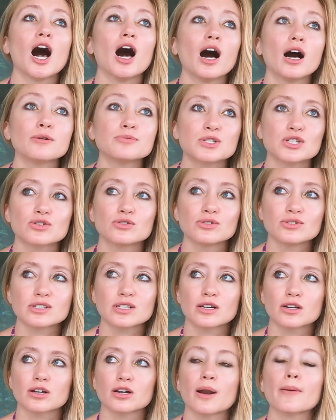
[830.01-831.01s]

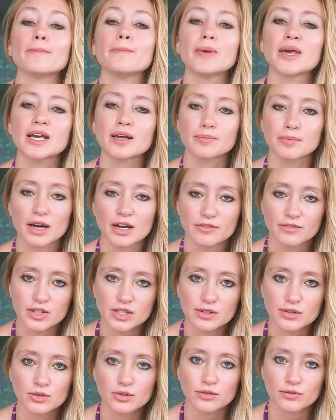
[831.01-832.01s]
obstacles that are going to make my
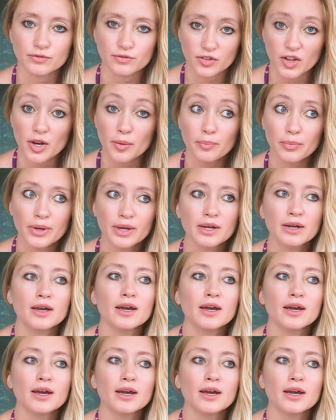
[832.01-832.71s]
vehicle flip,